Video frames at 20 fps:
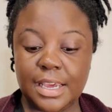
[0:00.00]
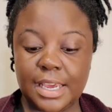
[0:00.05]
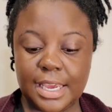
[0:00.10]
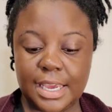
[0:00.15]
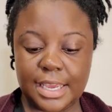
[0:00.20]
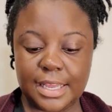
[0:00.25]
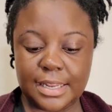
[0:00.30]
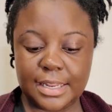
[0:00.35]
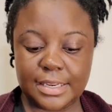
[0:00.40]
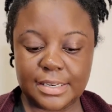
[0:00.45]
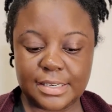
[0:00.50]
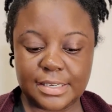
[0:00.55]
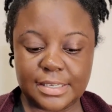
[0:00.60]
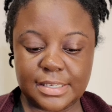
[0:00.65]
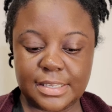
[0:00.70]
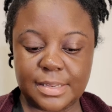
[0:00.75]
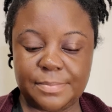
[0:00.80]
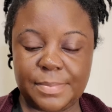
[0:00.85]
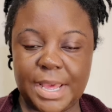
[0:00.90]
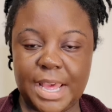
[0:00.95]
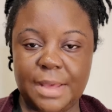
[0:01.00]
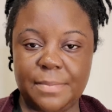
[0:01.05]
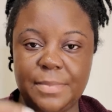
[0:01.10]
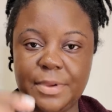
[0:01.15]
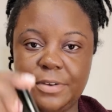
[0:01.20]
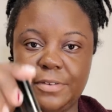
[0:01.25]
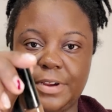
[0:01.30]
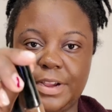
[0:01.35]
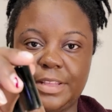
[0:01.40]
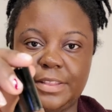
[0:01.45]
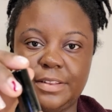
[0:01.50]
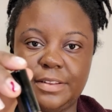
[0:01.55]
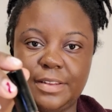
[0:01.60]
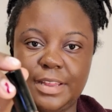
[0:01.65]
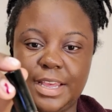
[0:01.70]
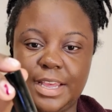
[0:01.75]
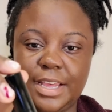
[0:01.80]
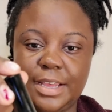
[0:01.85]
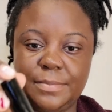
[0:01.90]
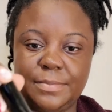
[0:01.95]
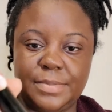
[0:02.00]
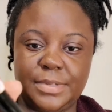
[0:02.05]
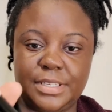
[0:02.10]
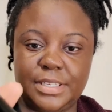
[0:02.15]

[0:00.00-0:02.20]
And this is the Pat McGrath Labs